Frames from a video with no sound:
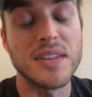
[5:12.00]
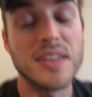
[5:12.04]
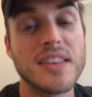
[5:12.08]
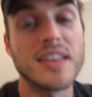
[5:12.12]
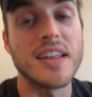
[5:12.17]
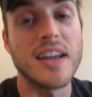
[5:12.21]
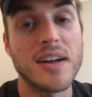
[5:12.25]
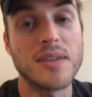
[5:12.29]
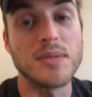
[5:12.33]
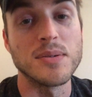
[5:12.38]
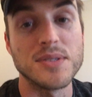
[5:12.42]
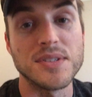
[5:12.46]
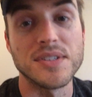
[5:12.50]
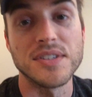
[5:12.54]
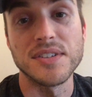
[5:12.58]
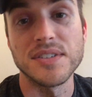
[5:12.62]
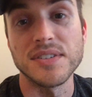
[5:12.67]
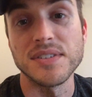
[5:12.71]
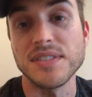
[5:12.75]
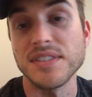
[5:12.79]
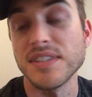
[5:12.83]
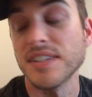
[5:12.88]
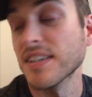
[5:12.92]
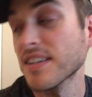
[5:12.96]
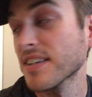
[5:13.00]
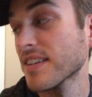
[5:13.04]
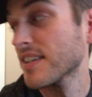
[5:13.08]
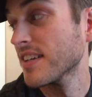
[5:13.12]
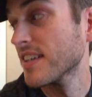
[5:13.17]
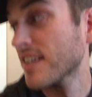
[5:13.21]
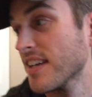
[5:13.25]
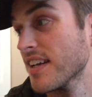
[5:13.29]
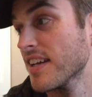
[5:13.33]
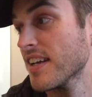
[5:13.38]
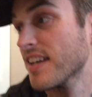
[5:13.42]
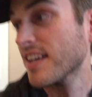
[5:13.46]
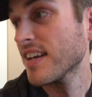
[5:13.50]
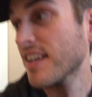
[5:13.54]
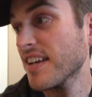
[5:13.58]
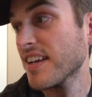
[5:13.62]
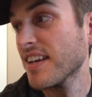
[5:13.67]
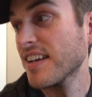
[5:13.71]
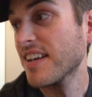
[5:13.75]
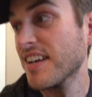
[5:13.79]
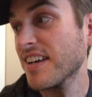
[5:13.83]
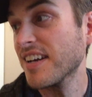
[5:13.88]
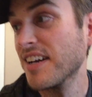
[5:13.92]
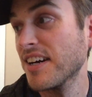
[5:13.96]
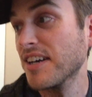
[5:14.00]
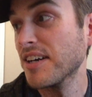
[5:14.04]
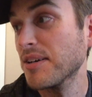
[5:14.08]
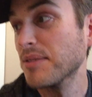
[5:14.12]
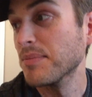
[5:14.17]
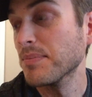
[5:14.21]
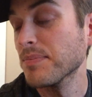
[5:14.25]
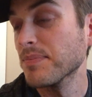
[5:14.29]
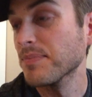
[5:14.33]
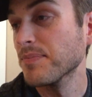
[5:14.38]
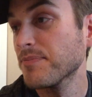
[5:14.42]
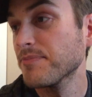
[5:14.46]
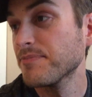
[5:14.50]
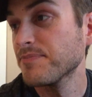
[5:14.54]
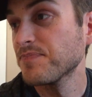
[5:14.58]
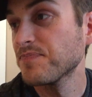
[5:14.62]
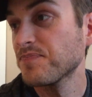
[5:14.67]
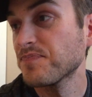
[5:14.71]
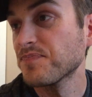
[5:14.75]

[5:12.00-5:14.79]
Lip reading: that was interesting. Um,